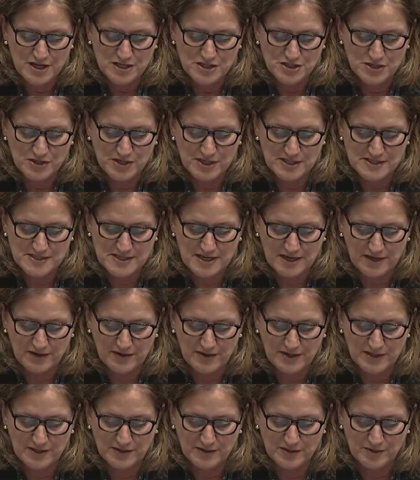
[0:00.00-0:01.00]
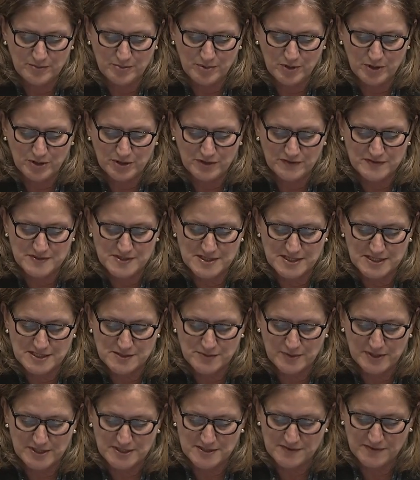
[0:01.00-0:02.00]
Judy is currently on a block of
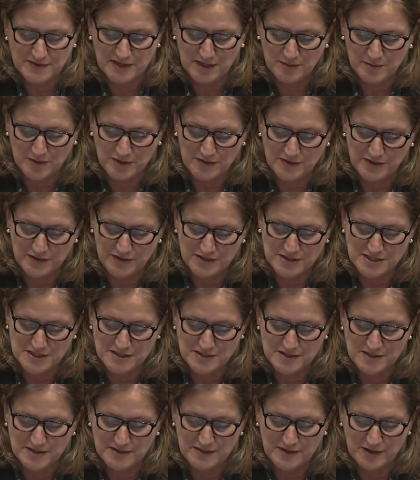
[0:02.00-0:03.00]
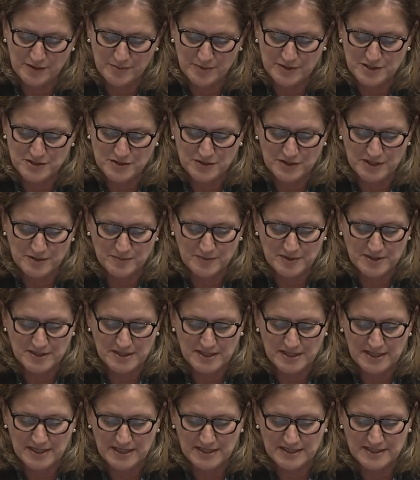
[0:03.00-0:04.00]
6 weeks of chemotherapy treatment
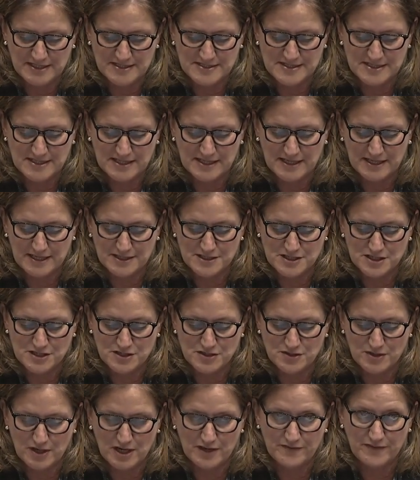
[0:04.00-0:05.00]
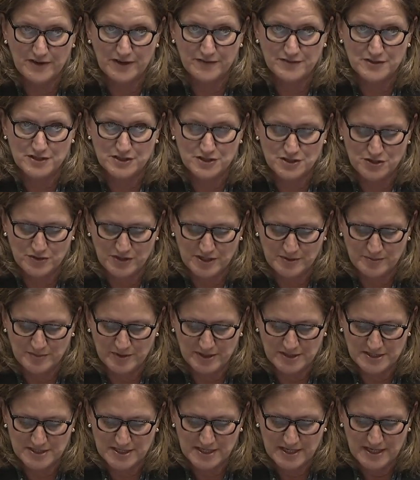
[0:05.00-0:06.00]
and isn't allowed to drive after
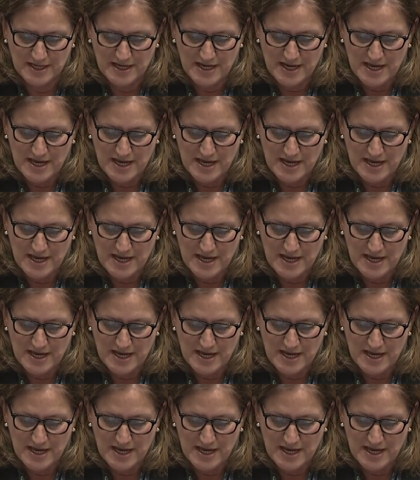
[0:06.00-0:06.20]
treatment.